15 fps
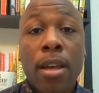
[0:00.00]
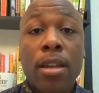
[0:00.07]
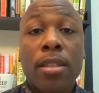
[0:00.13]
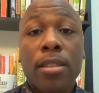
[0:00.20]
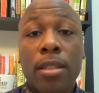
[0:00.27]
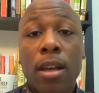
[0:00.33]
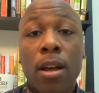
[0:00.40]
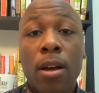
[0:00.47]

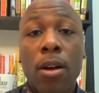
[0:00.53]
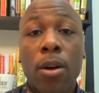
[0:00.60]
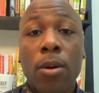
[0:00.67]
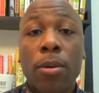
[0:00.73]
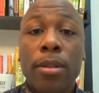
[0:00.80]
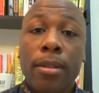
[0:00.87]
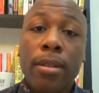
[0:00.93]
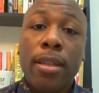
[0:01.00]

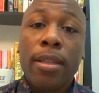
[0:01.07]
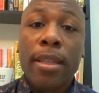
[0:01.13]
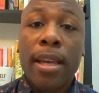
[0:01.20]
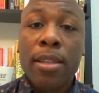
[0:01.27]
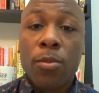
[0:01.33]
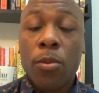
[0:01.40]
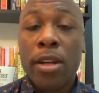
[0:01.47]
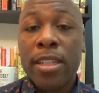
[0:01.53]
So
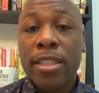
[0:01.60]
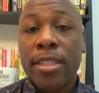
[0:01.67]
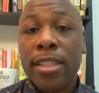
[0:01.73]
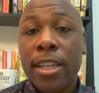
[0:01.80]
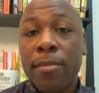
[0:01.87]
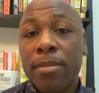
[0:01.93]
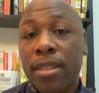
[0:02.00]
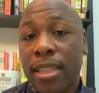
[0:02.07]
that's one
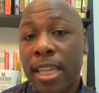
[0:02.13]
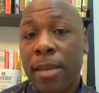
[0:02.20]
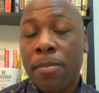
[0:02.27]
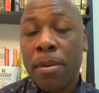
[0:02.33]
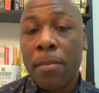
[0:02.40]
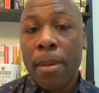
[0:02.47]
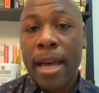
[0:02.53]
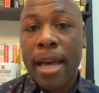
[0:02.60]
tip to keep
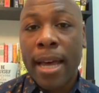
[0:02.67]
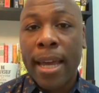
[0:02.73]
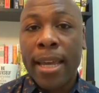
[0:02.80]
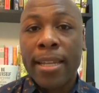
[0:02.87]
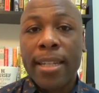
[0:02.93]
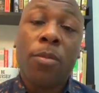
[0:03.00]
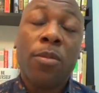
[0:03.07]
in mind.